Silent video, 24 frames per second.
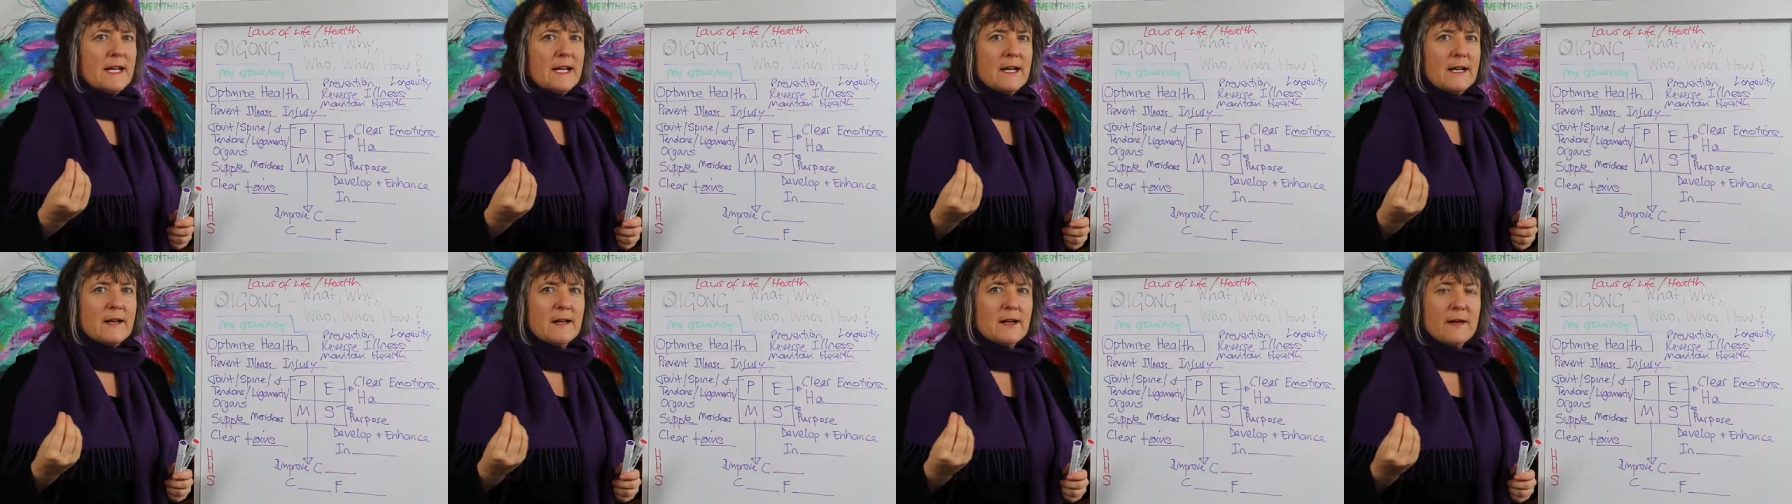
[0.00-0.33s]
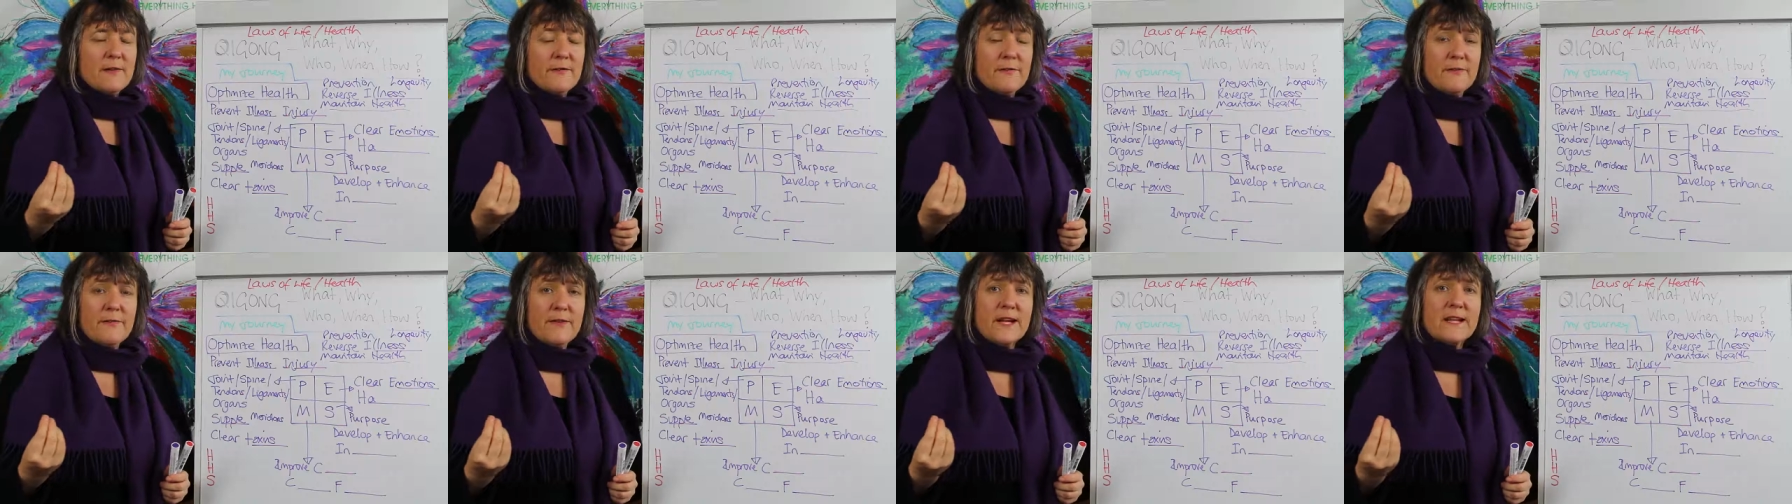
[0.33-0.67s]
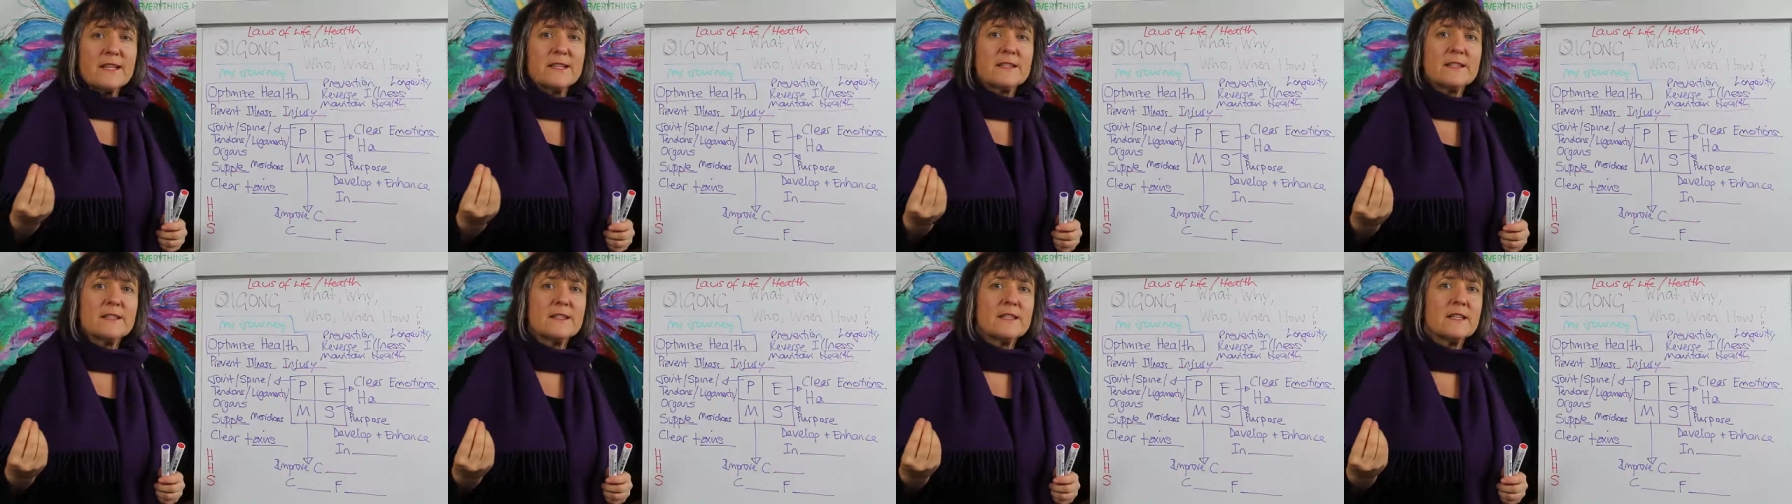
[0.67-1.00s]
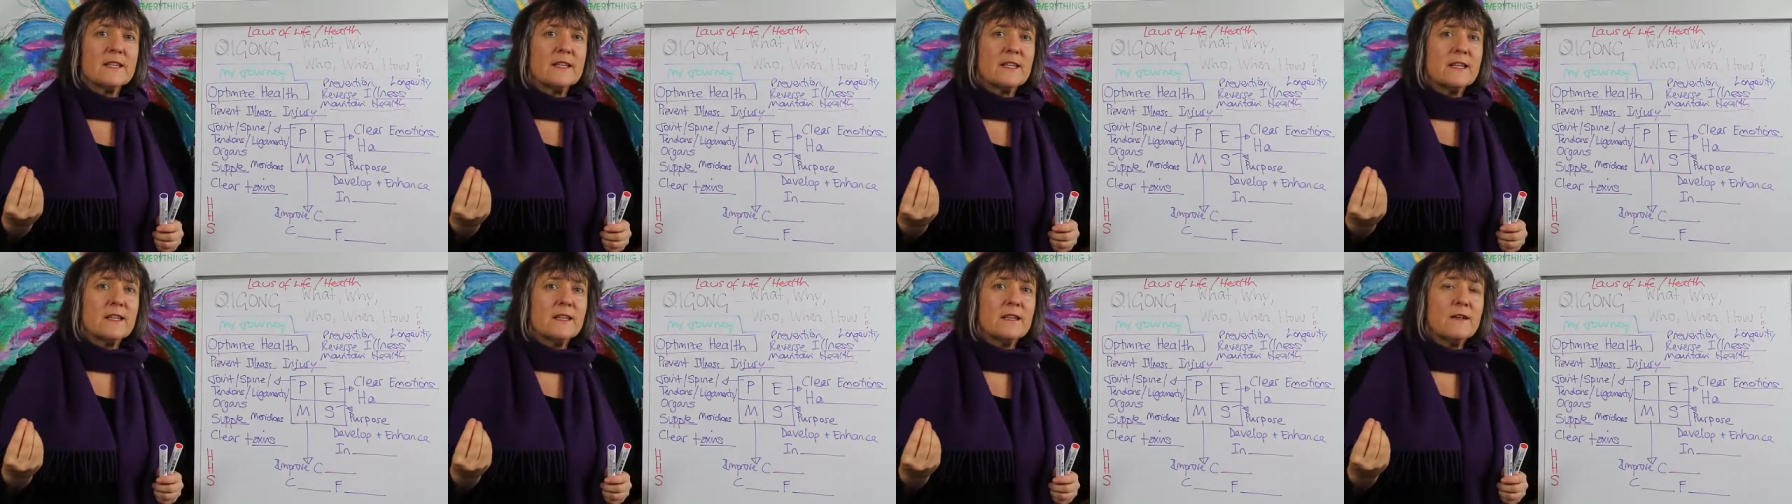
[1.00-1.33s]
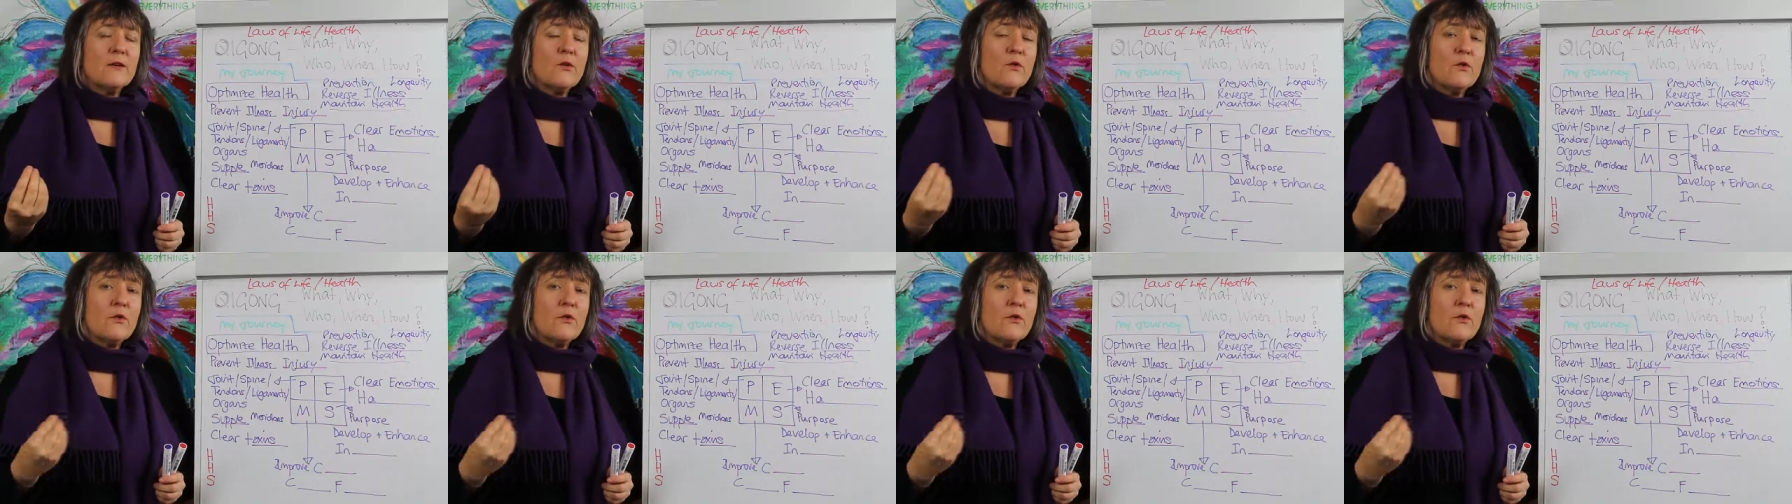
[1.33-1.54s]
uh, affects the